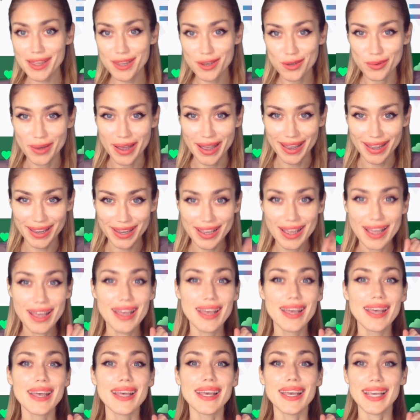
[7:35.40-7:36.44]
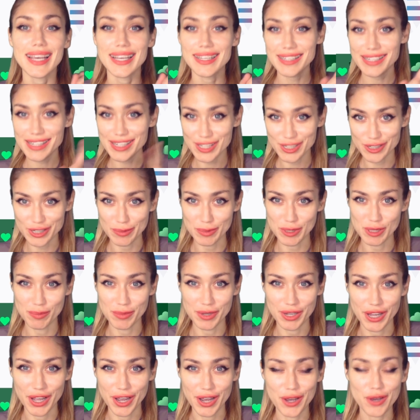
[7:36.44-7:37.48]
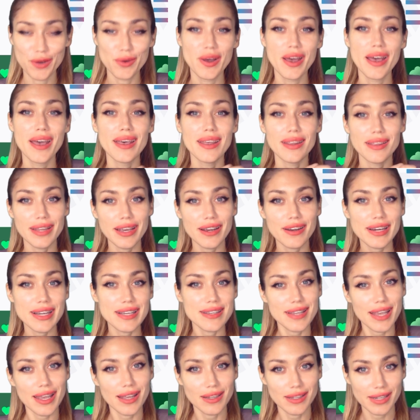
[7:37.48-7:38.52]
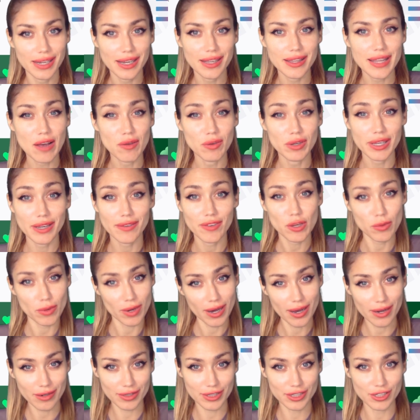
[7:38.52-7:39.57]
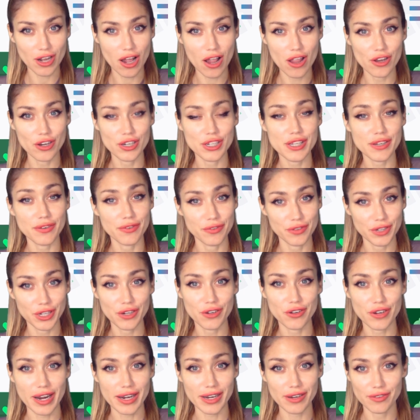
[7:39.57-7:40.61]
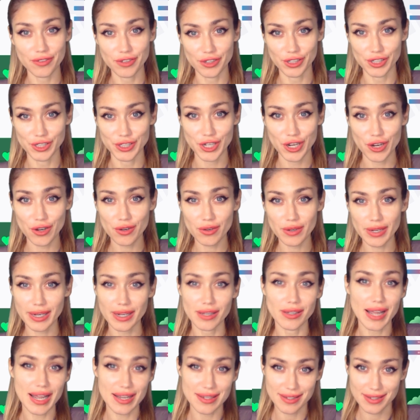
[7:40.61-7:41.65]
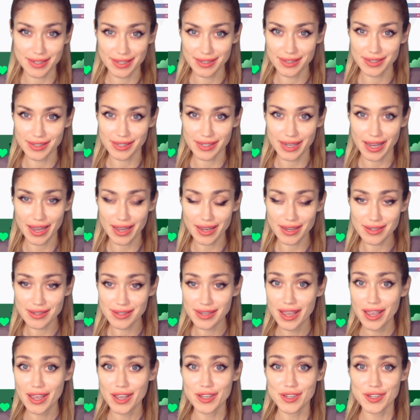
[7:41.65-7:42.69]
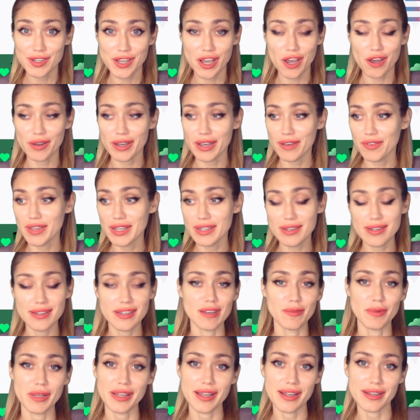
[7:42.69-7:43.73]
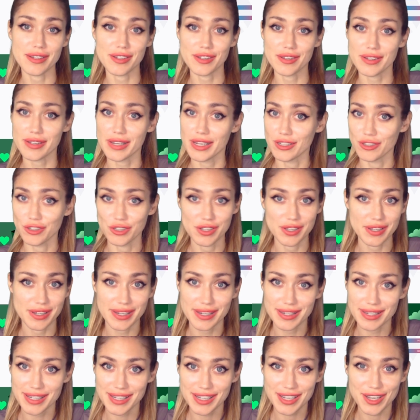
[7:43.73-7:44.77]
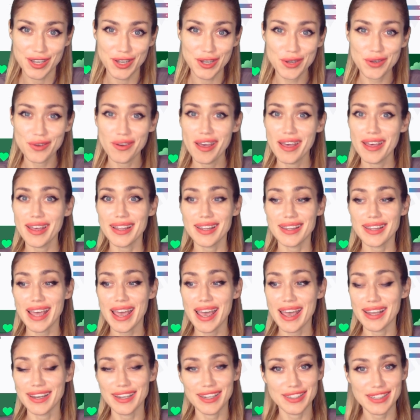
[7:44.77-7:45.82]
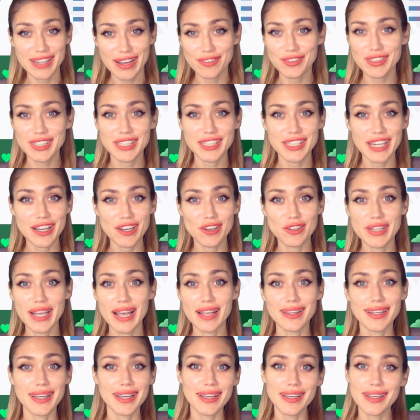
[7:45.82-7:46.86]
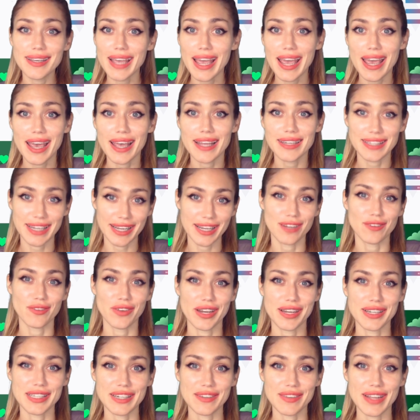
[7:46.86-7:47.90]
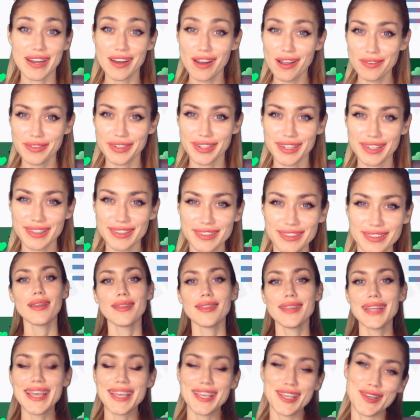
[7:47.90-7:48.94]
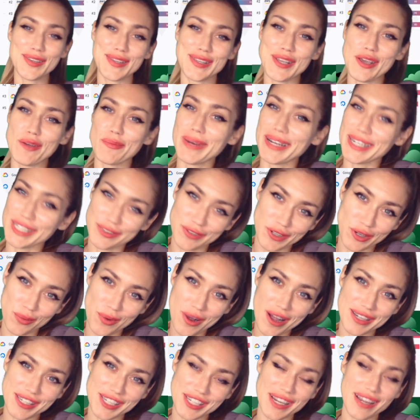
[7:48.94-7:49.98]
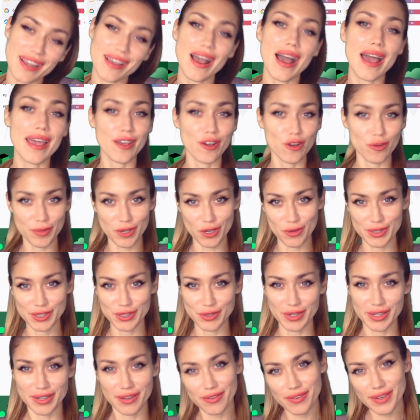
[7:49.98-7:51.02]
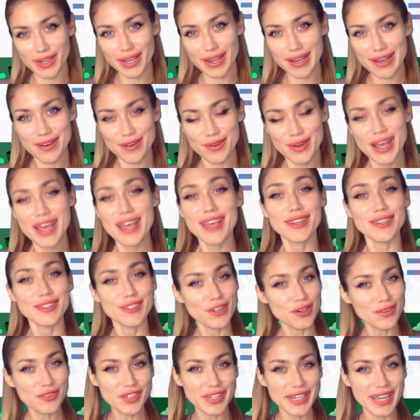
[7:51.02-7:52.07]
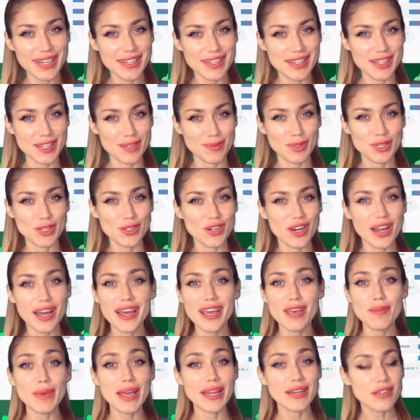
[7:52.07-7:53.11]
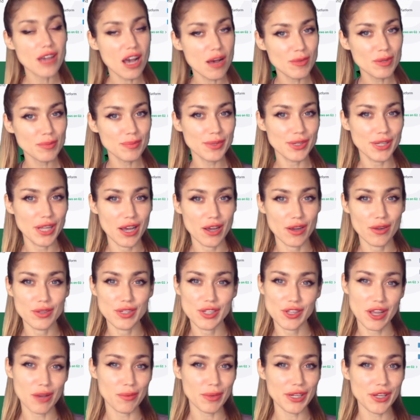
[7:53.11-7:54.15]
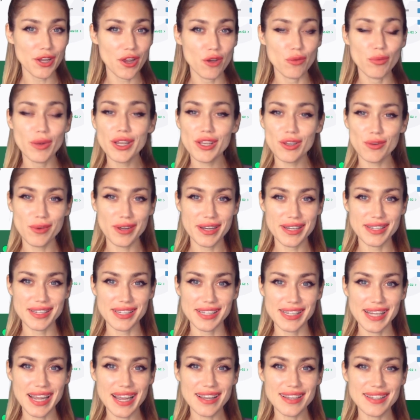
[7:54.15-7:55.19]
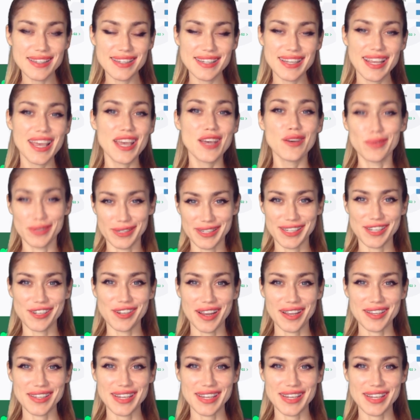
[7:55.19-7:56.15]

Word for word: By the way, in the description below, there is a link that will give you $100 of free credit for Linode and it lasts 60 days. So if this is something that's interesting to you, then definitely check out that link and take advantage of that offer. Thank you so much for watching. I hope you enjoyed the video. Don't forget to subscribe and comment below so that we know what you want to see next. We'll see you